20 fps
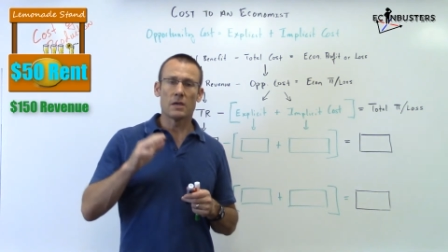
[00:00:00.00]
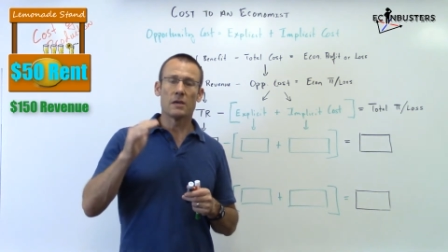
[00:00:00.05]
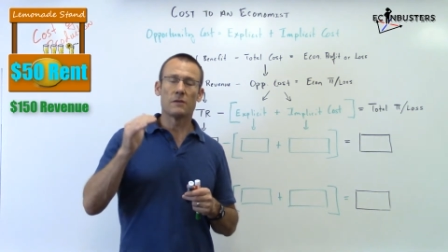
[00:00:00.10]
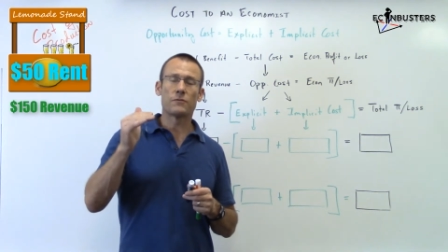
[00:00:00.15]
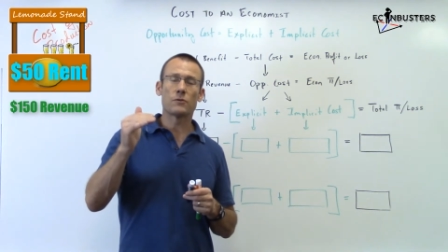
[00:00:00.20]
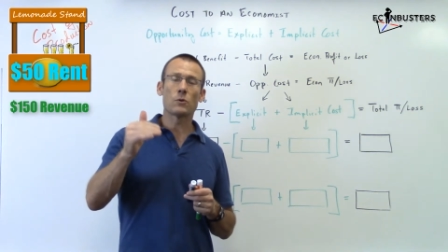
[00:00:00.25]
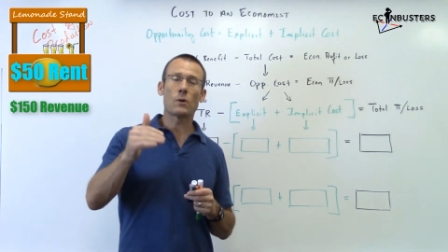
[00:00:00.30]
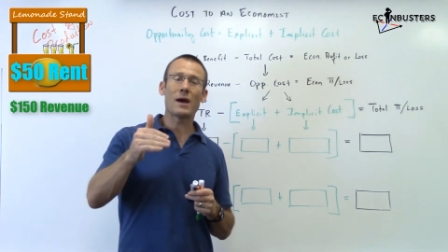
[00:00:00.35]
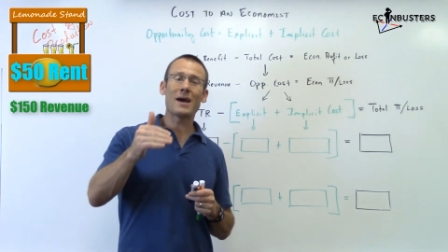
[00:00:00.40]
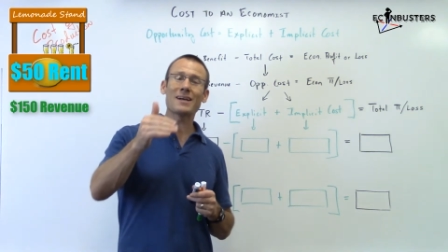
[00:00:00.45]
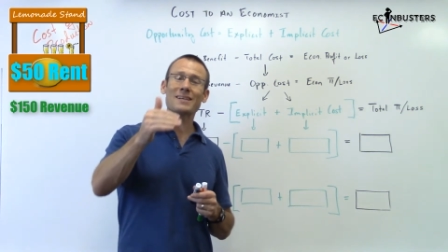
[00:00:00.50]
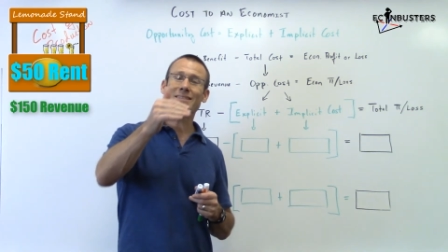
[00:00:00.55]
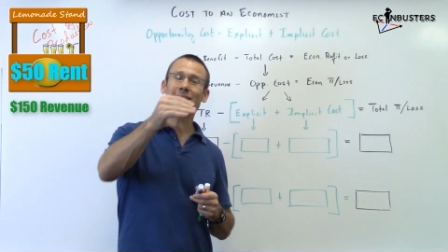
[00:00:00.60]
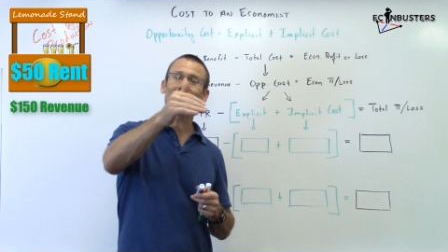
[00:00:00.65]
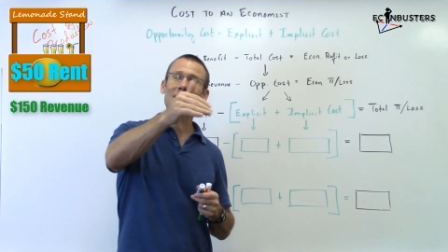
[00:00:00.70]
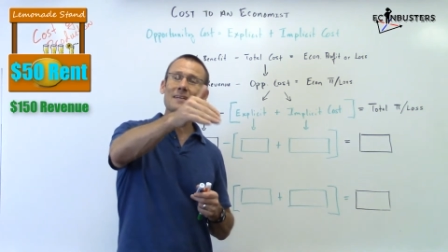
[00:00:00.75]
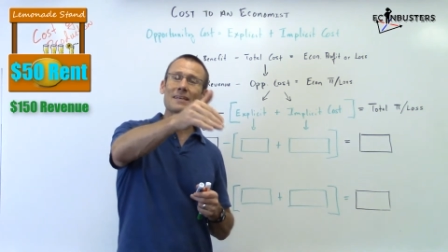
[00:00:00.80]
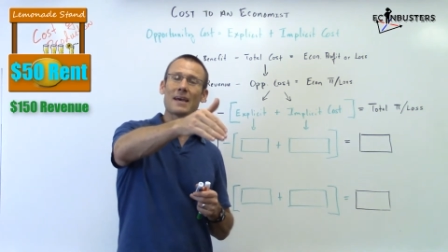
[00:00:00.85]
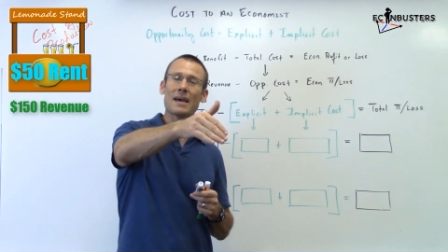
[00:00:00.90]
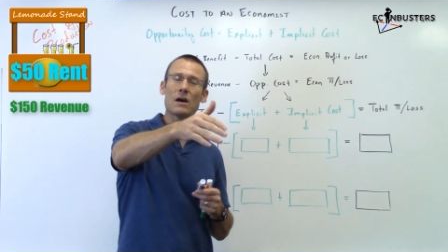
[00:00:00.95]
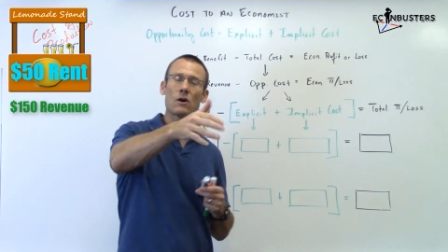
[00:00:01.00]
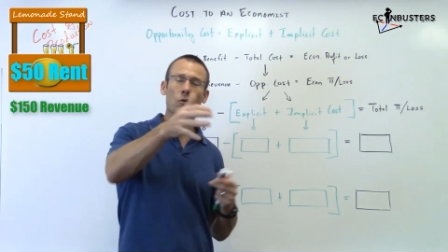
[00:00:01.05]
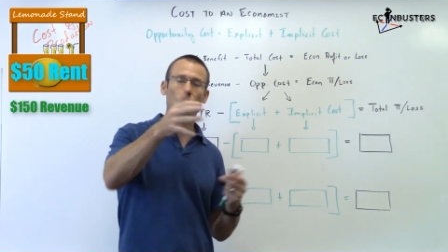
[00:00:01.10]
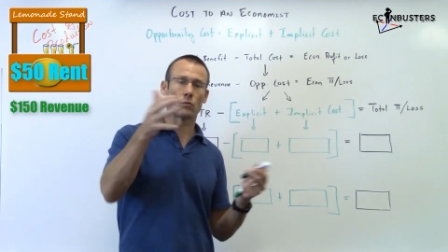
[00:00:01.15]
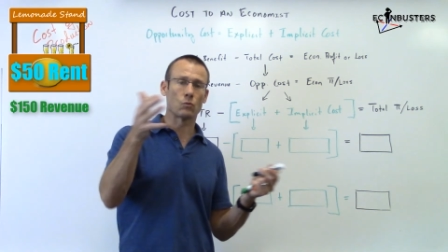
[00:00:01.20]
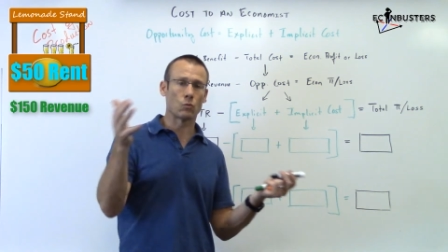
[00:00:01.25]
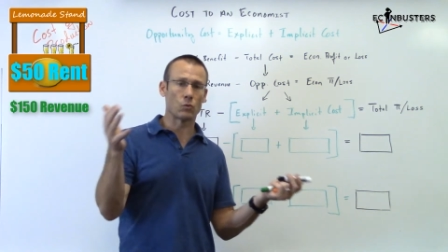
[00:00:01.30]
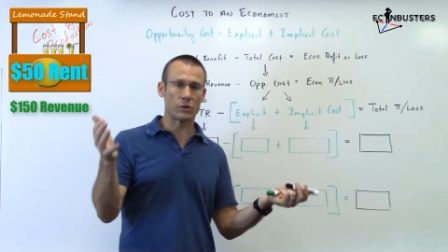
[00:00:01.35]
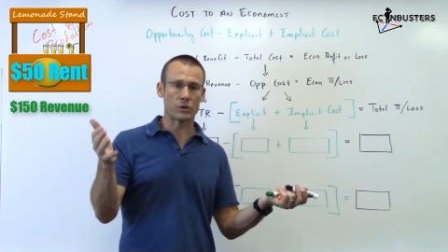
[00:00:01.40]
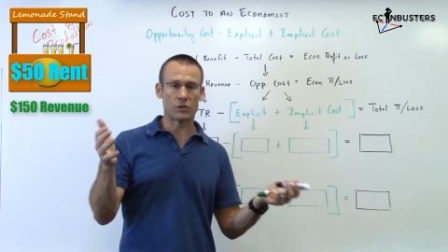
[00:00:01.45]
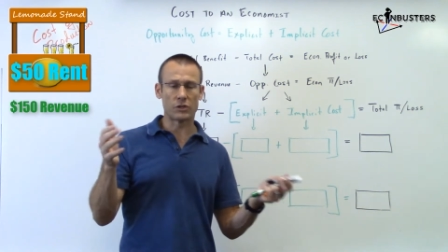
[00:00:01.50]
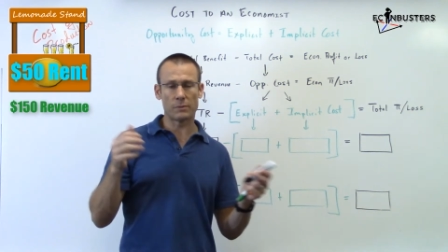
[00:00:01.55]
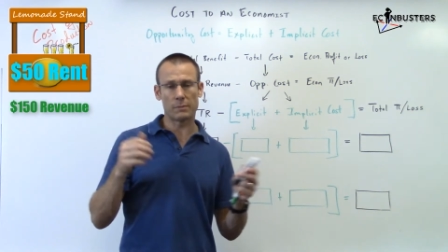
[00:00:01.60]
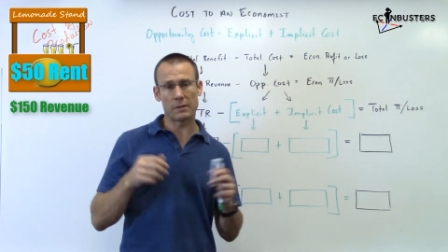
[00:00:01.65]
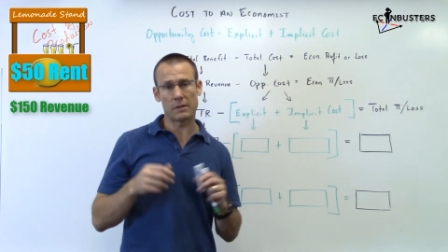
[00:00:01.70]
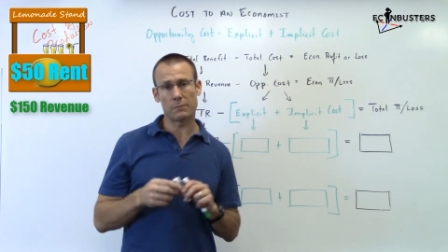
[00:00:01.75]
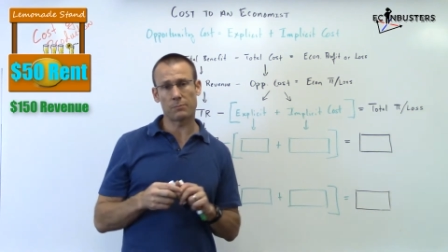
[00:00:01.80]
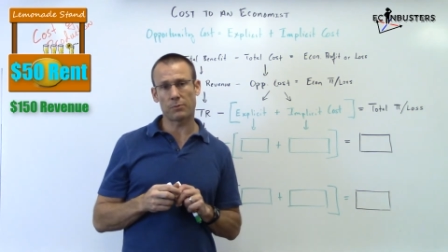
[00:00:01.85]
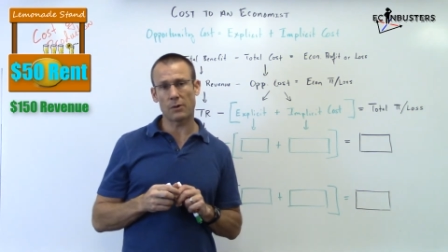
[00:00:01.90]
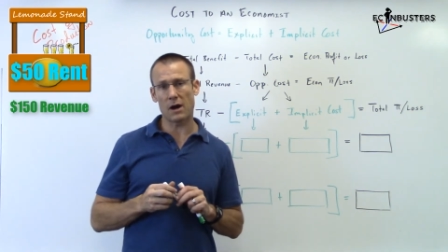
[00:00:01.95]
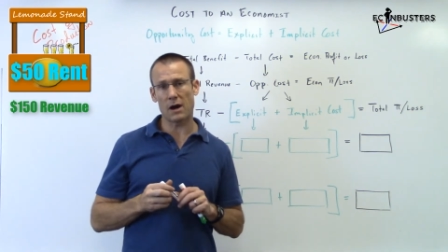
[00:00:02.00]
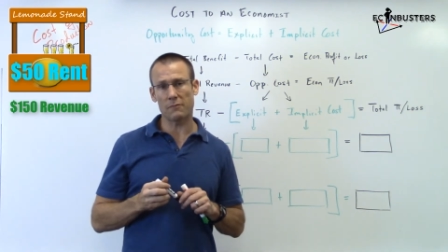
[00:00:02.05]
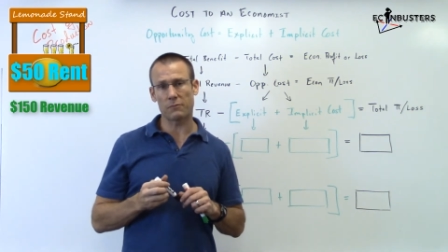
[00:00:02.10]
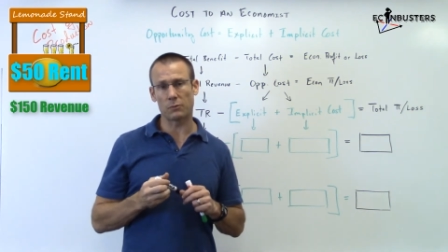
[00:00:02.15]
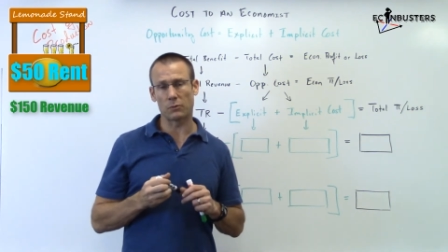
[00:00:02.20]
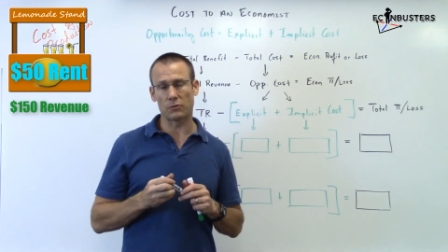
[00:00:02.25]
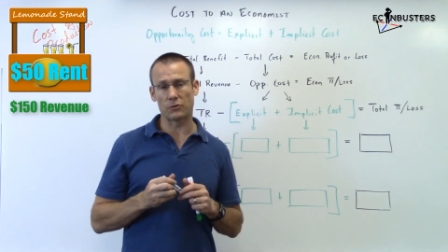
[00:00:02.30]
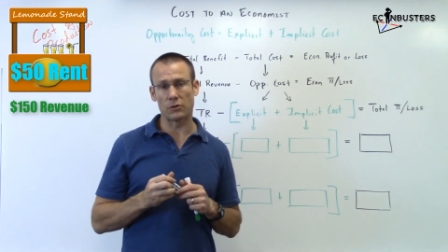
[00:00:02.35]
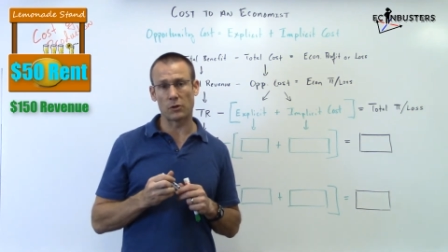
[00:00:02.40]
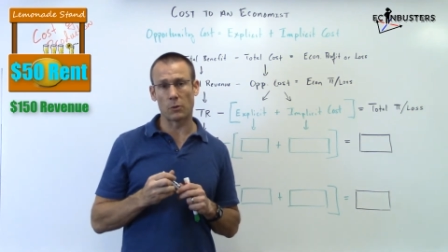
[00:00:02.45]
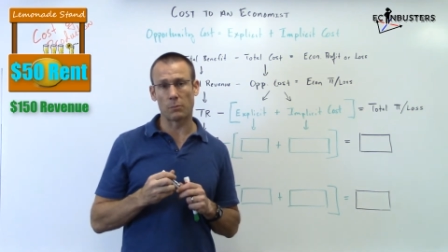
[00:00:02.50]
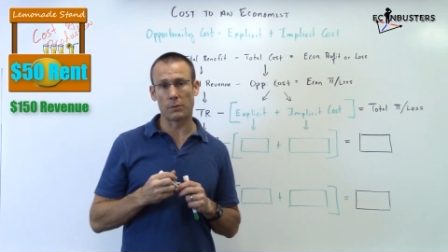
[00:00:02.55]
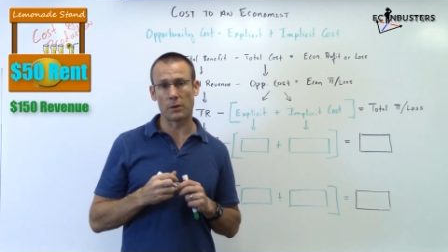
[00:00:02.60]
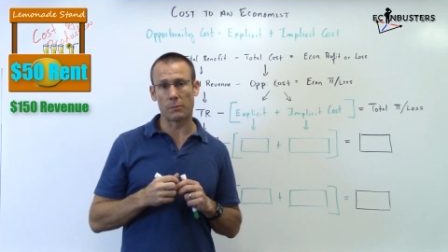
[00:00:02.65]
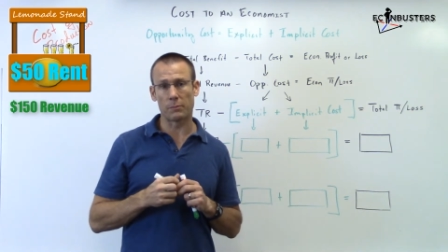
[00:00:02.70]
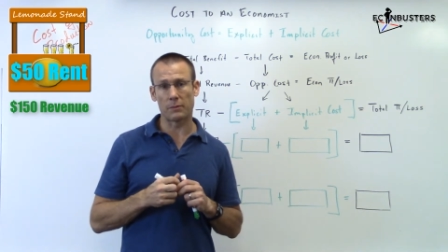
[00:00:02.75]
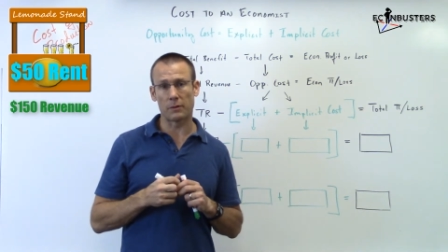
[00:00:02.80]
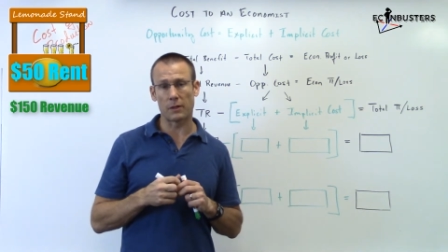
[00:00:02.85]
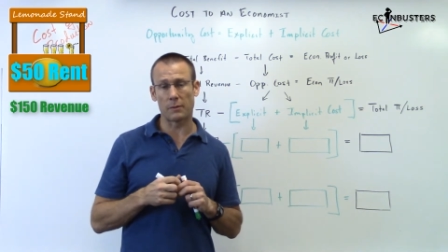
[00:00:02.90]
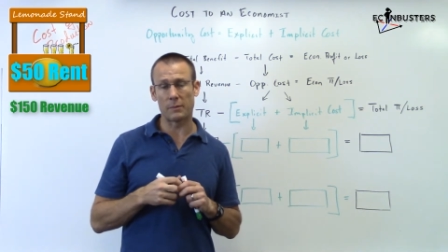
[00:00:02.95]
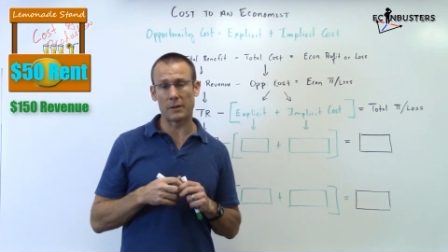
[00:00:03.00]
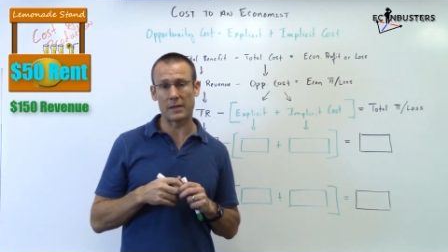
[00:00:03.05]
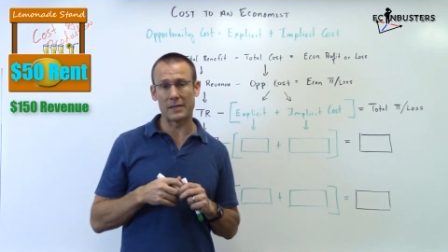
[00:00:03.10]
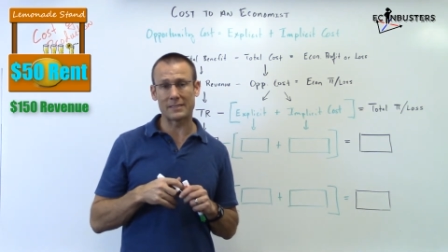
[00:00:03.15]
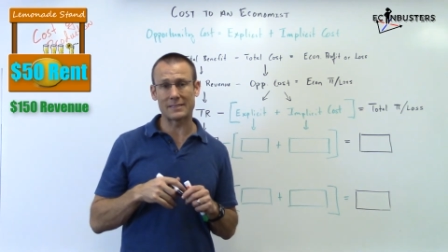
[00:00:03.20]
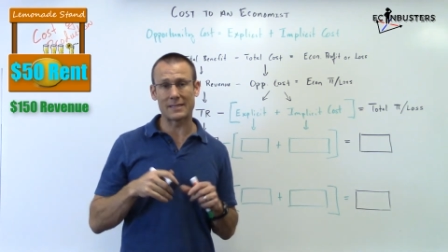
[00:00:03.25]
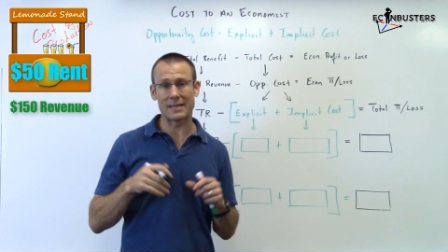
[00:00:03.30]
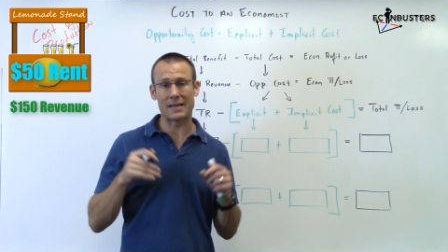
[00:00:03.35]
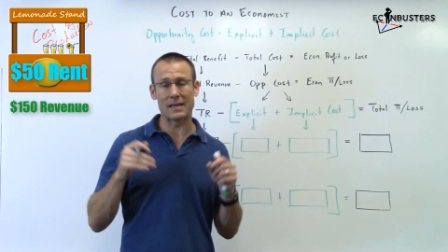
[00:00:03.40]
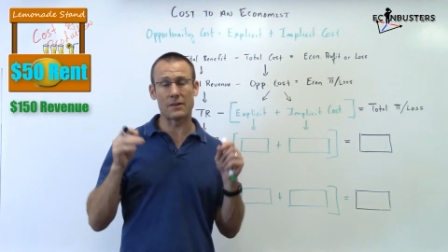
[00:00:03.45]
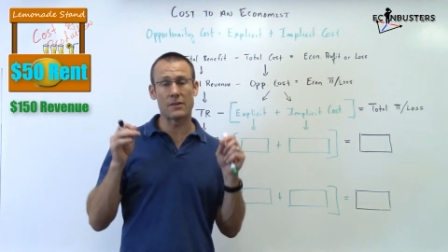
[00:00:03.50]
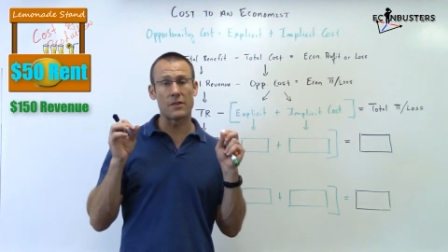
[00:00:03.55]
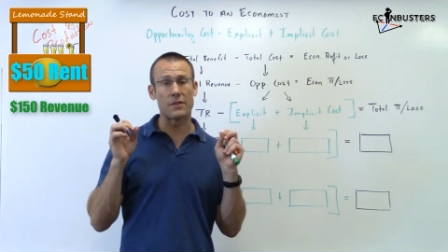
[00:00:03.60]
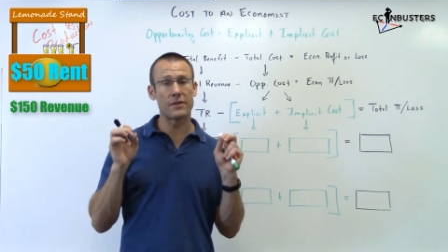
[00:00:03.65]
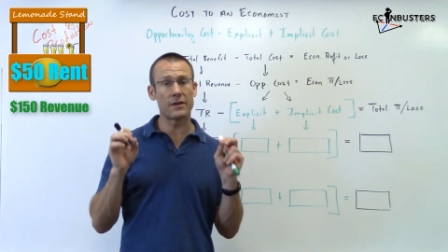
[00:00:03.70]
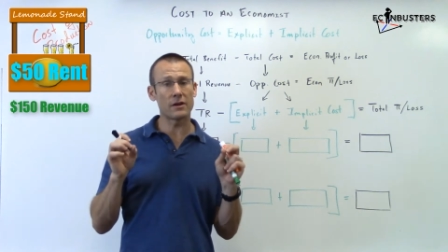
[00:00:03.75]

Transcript: If you asked an accountant, would she be profitable if she opened up a lemonade stand,